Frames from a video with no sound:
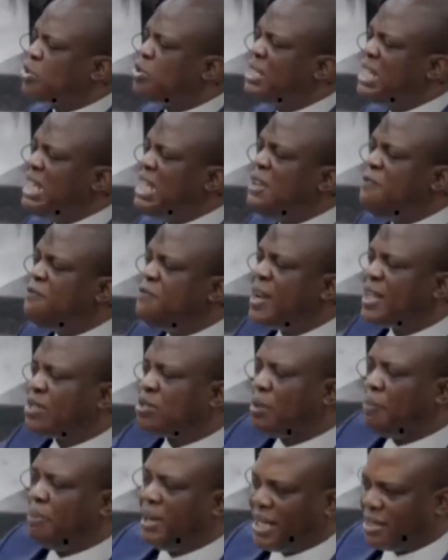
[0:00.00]
Don't pursue the
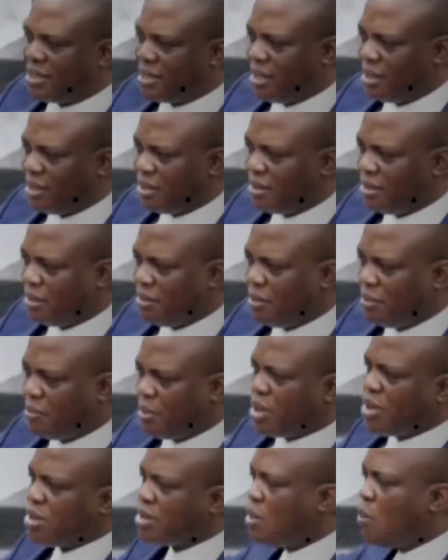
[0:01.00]
effect of blessing,
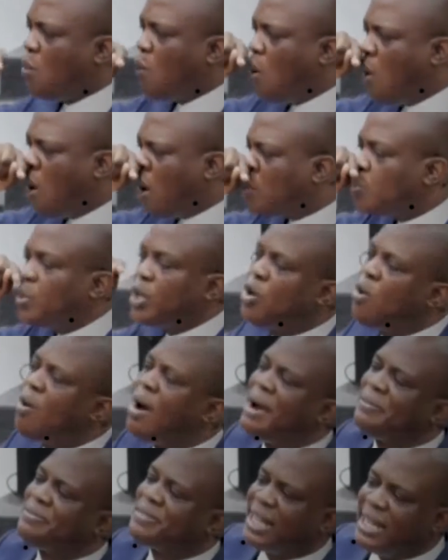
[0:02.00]
because the
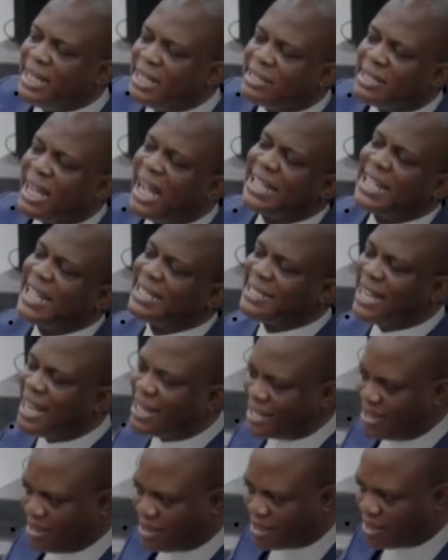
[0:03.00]
world will go after it
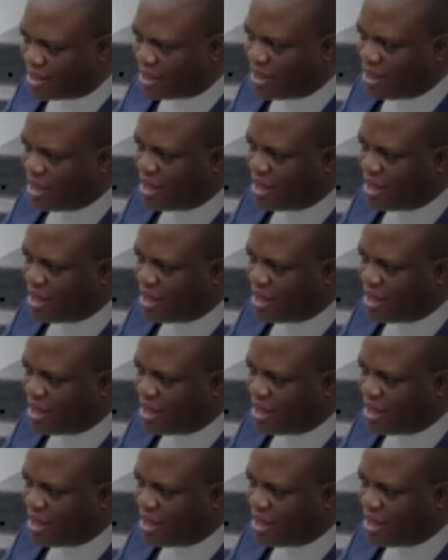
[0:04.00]
and attack